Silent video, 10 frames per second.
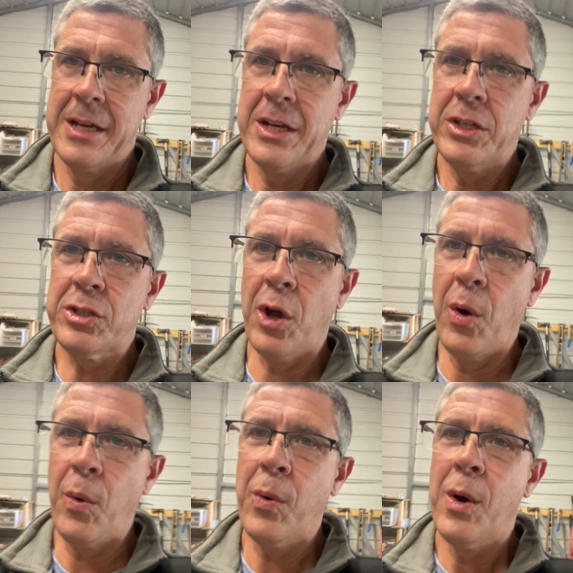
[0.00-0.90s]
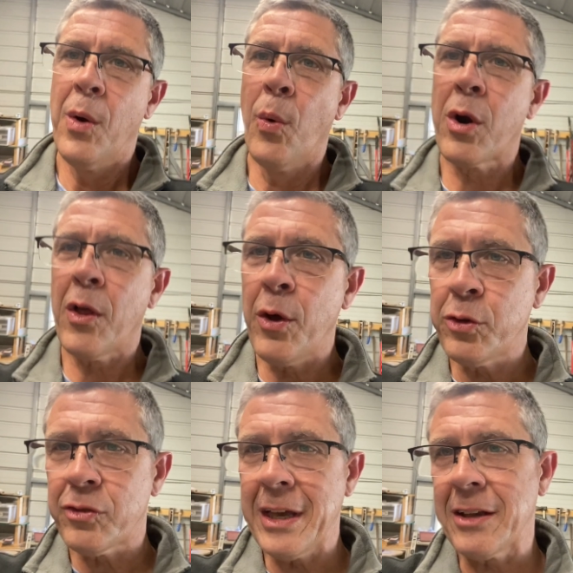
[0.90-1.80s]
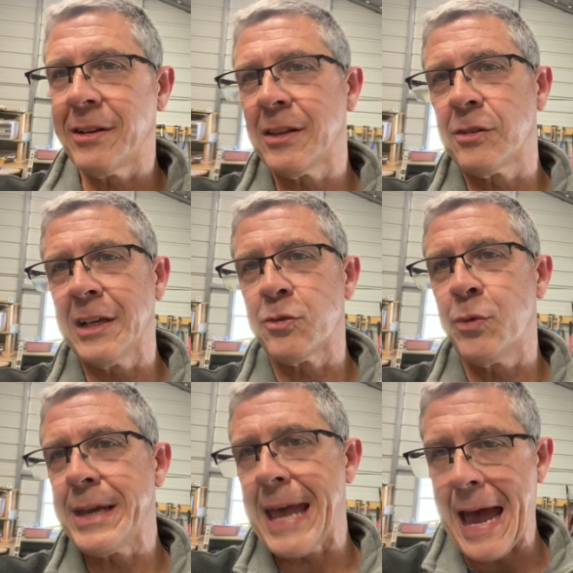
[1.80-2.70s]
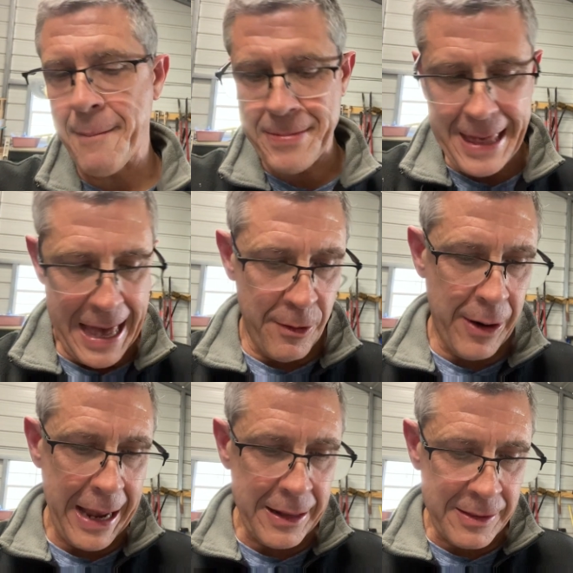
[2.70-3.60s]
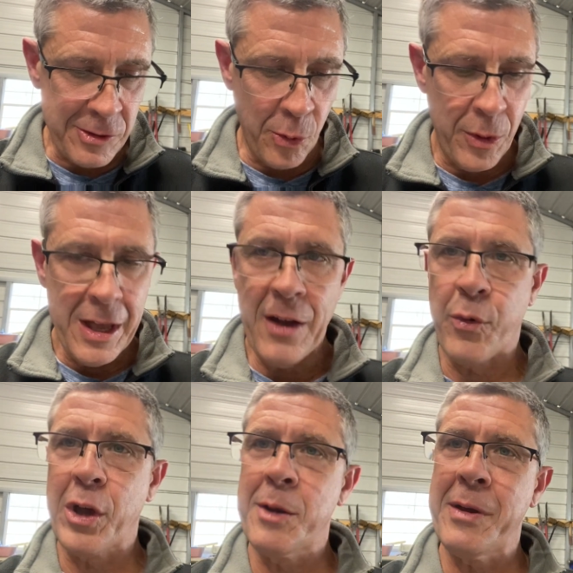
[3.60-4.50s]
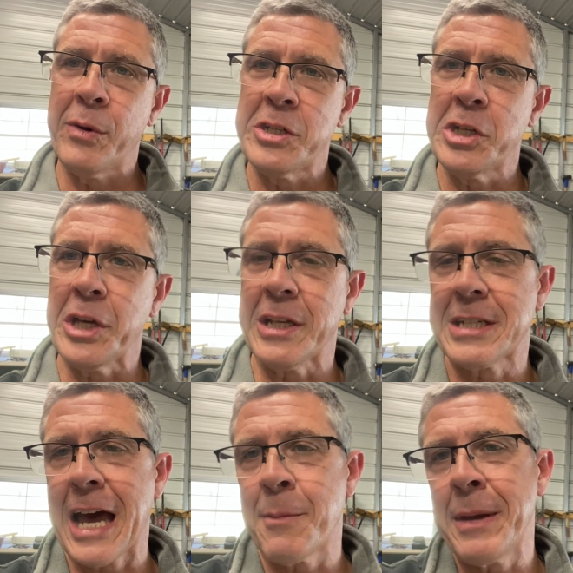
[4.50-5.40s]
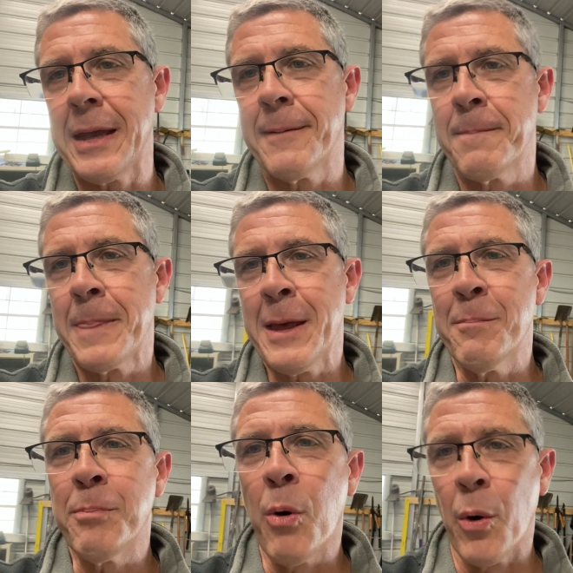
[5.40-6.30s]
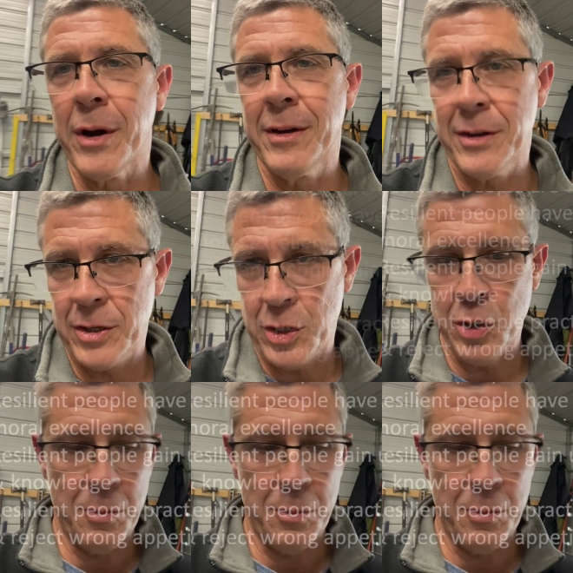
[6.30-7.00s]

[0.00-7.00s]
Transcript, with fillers: So what are those things? Let's, let's recap that, right? So if we're going to be resilient, it's got to be important to